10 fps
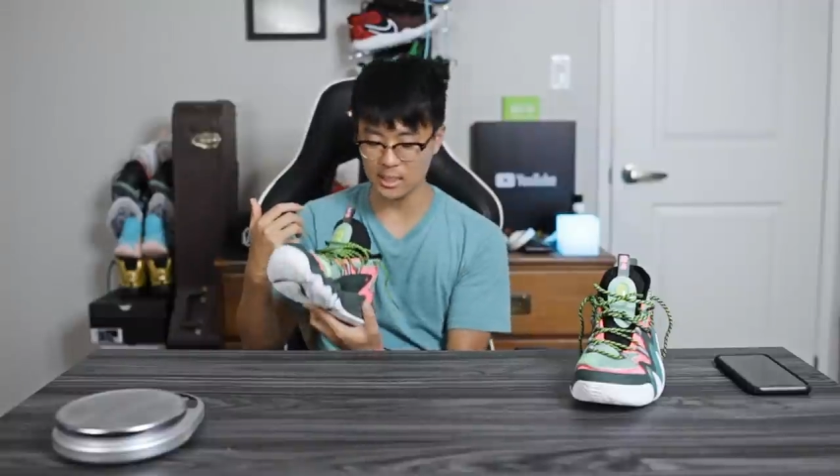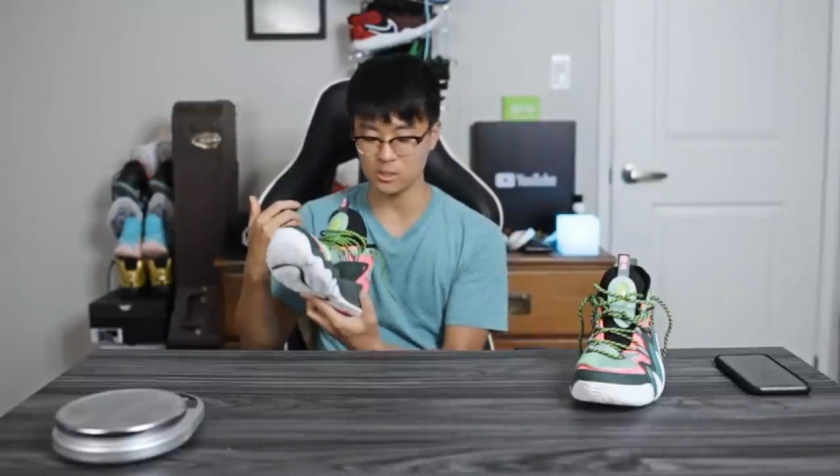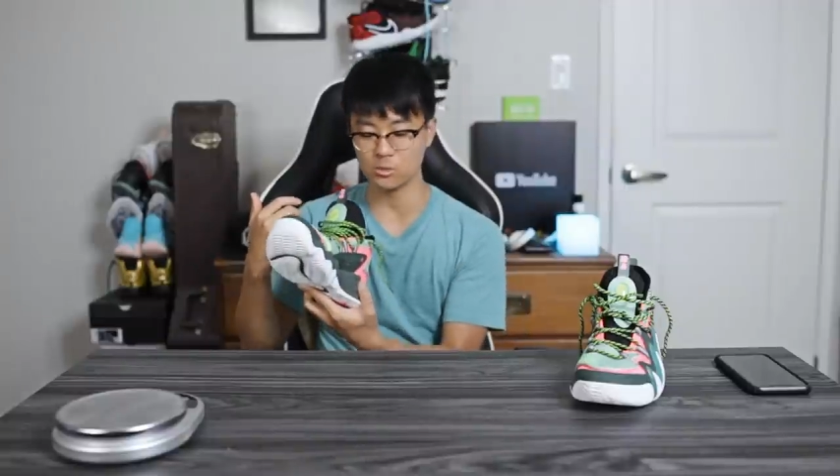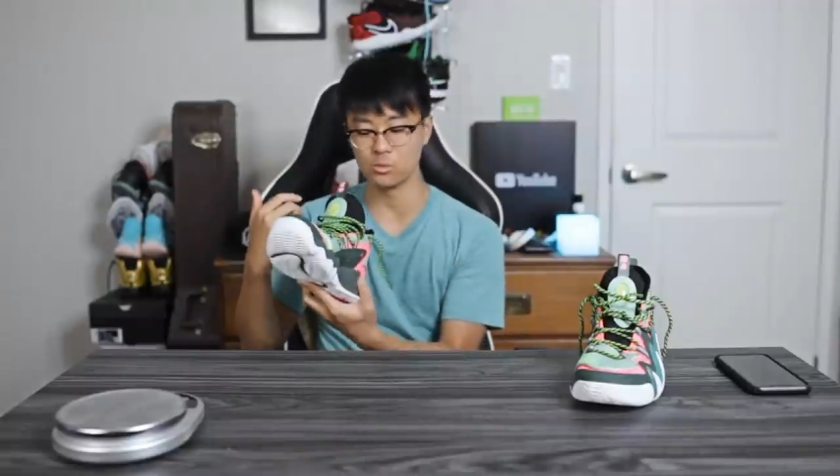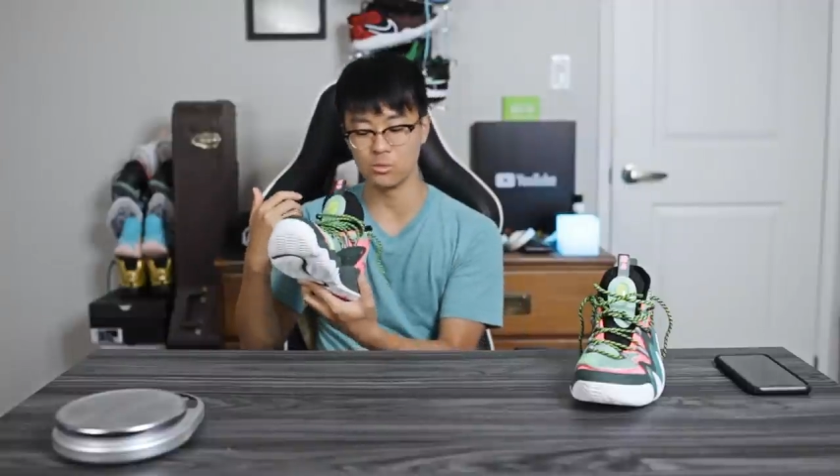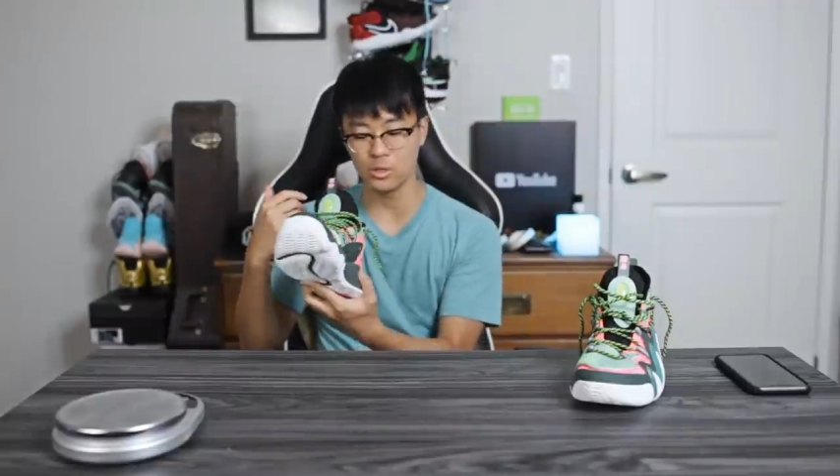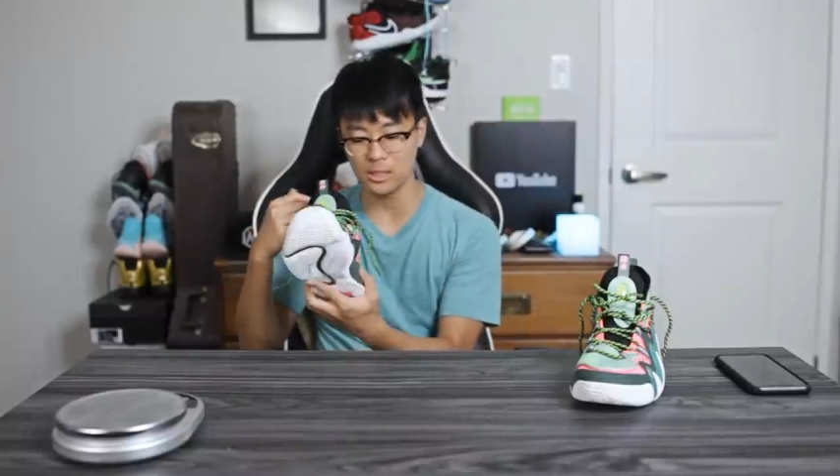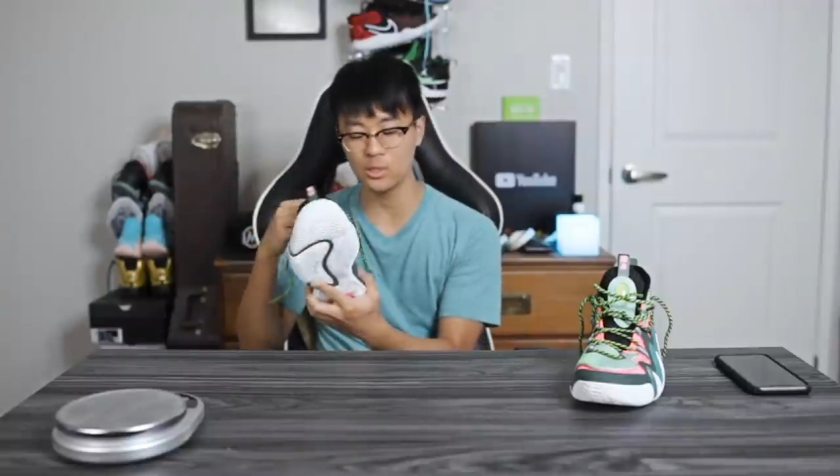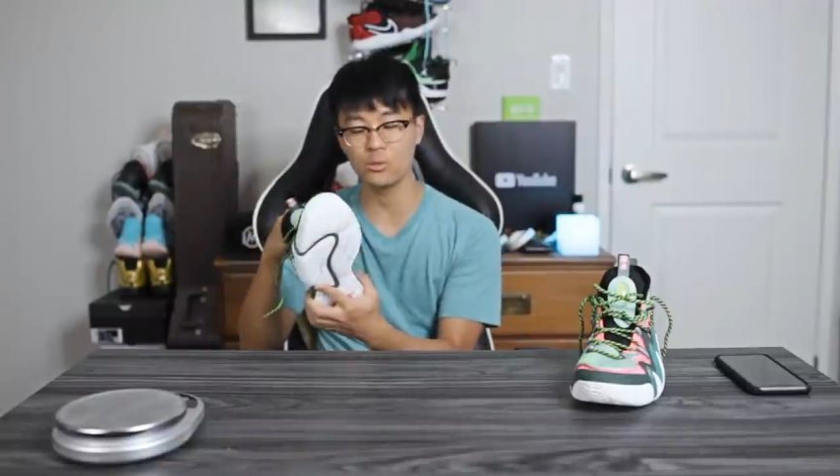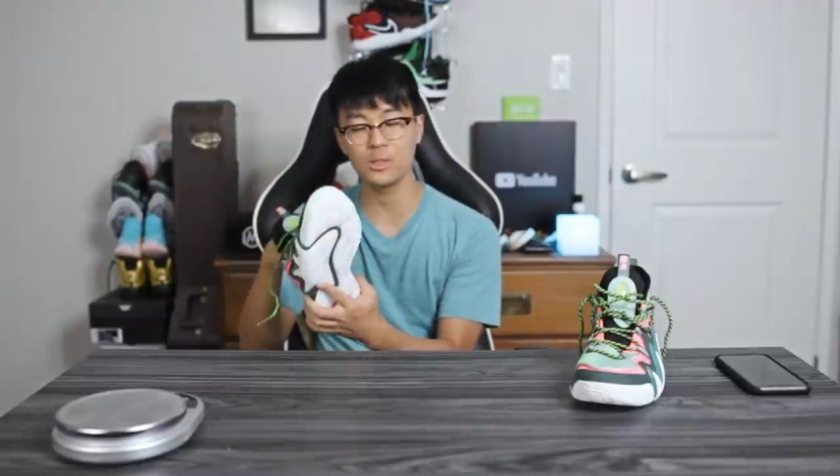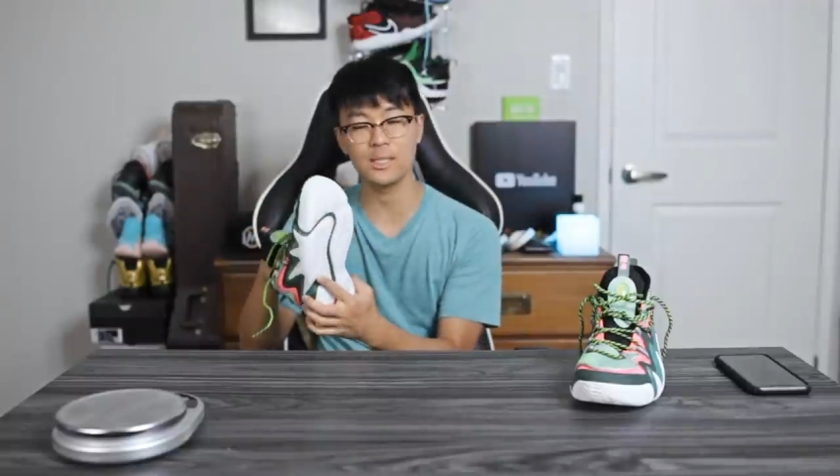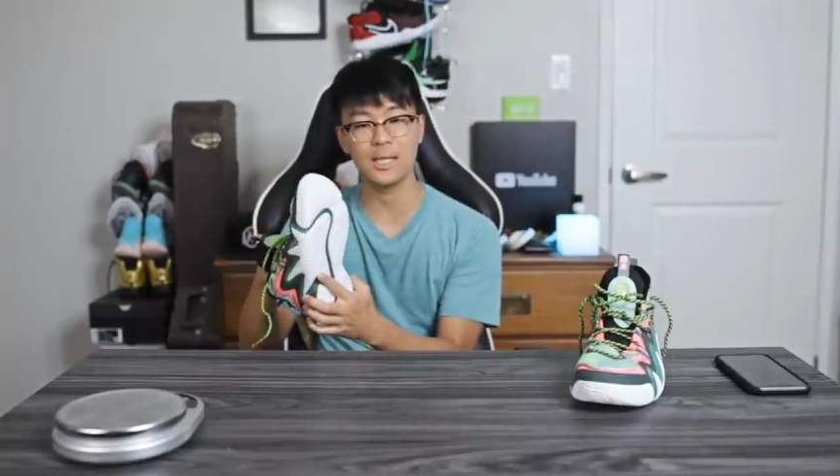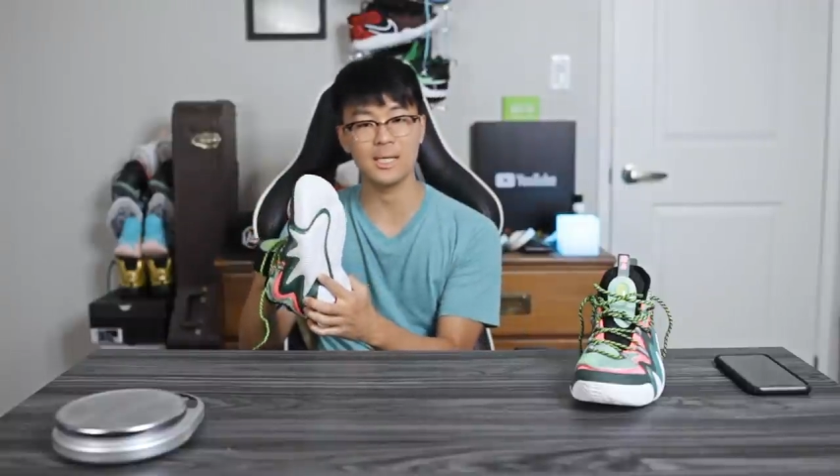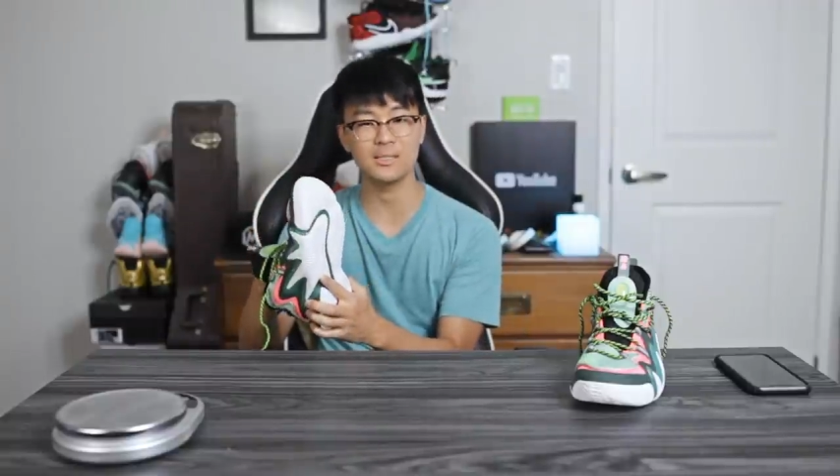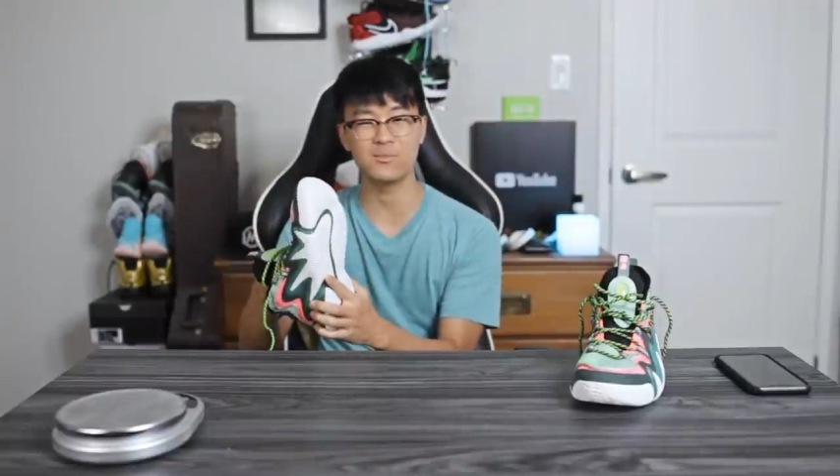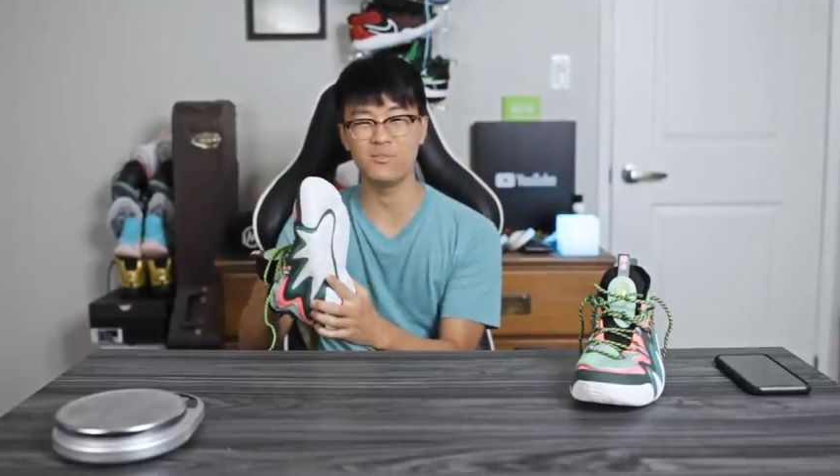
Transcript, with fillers: is really really nice